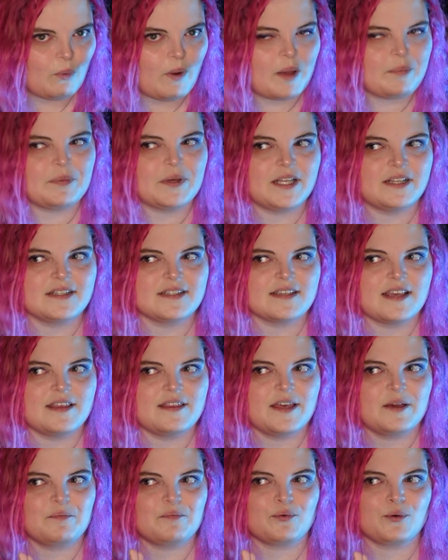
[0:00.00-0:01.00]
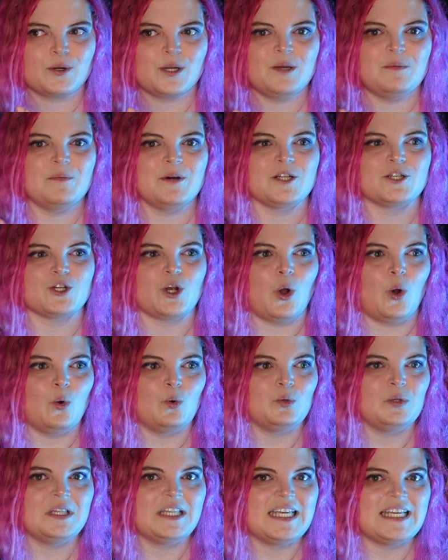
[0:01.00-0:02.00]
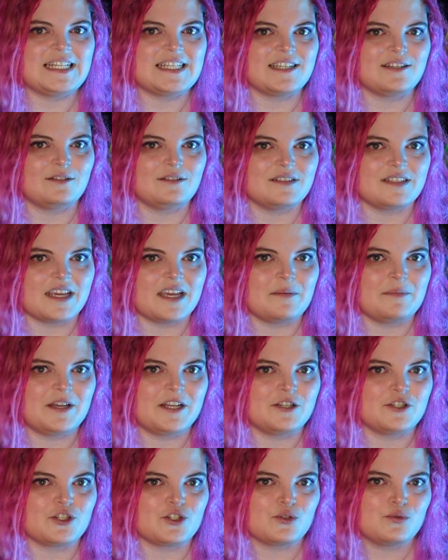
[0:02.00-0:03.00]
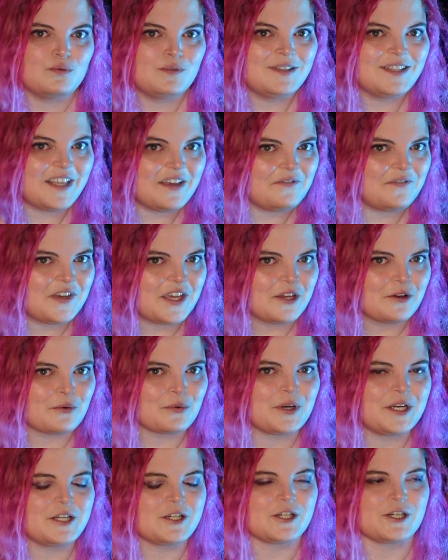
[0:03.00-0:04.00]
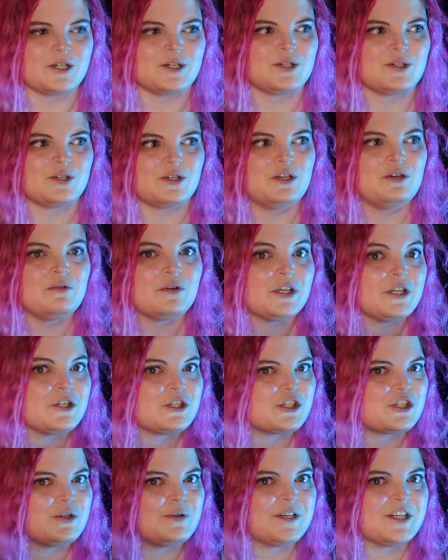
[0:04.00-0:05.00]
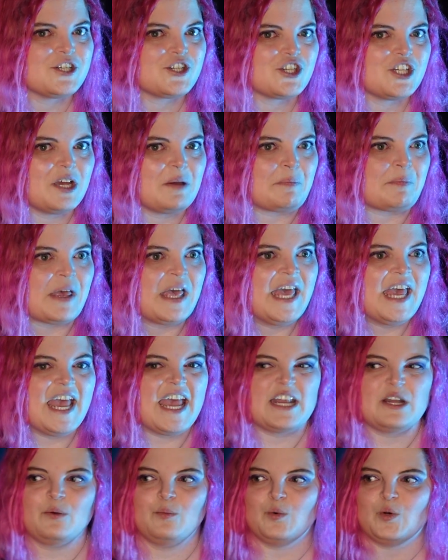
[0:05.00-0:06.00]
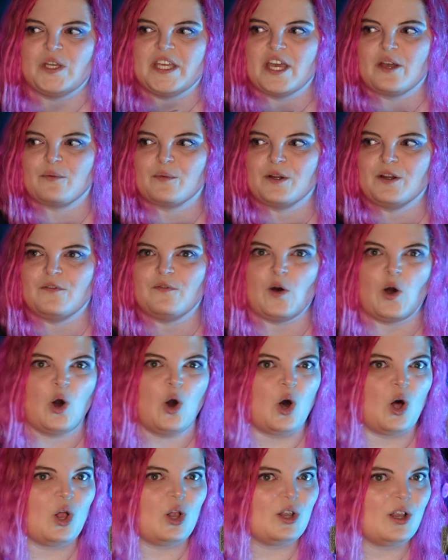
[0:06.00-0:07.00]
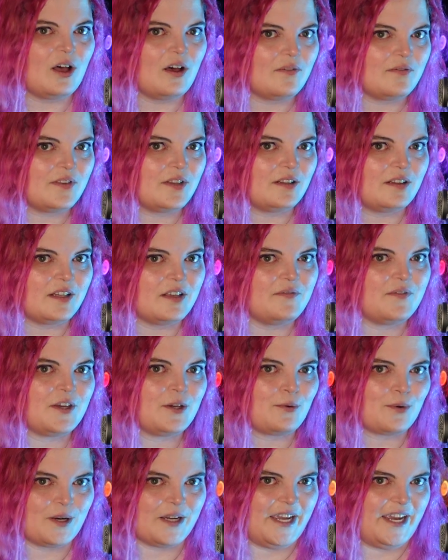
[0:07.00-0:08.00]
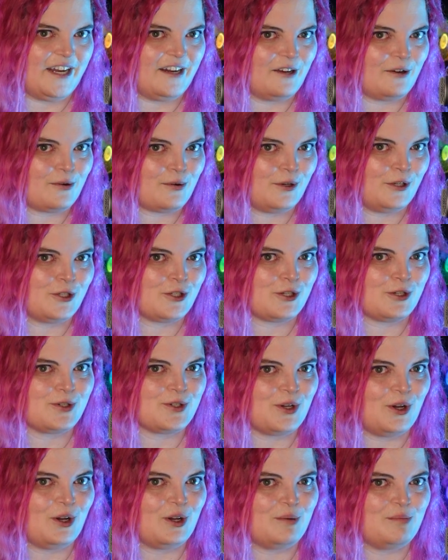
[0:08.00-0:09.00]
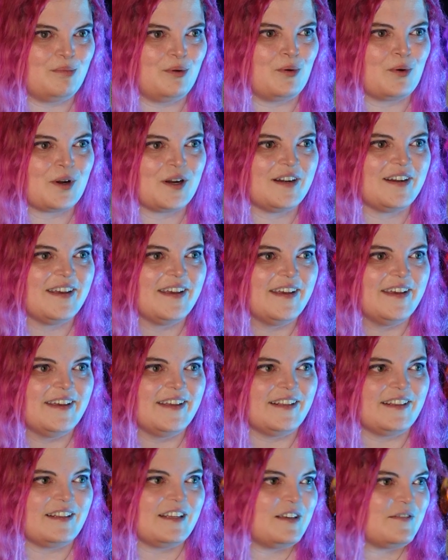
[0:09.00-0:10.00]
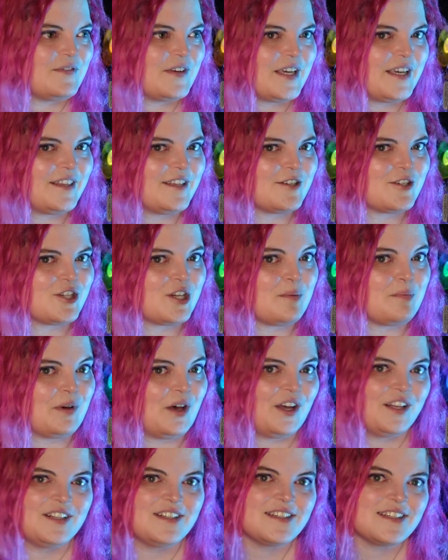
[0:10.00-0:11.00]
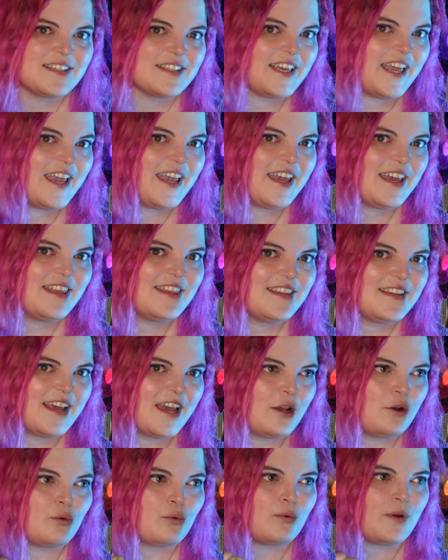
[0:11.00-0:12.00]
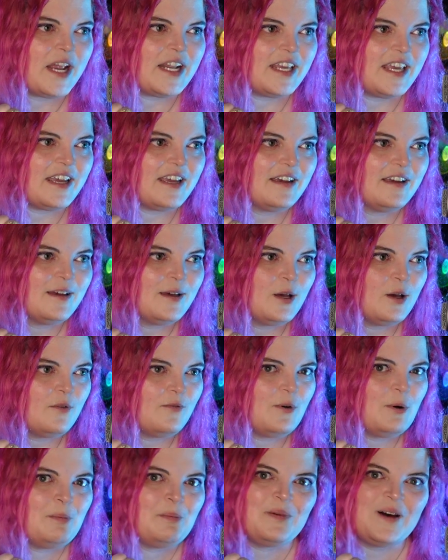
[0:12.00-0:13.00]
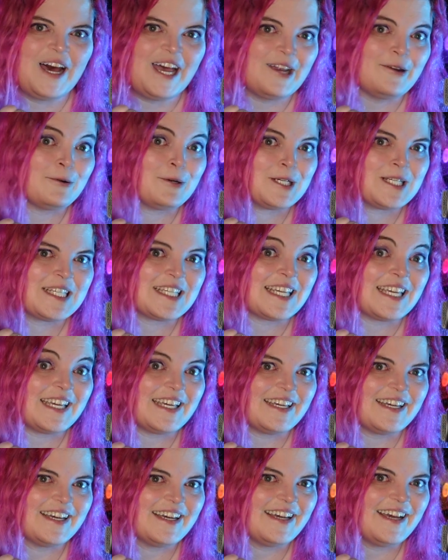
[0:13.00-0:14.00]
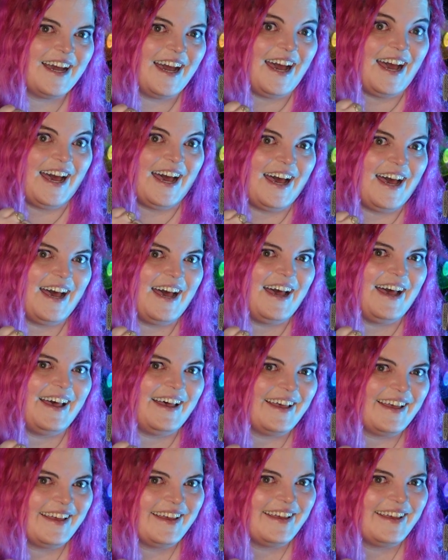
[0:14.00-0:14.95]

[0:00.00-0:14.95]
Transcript: weapons that pretty much only deal damage to living creatures. So you can shoot a ship and it will get rid of all of the living organic creatures on board, leaving the ship unscathed and ready for piracy. Haha!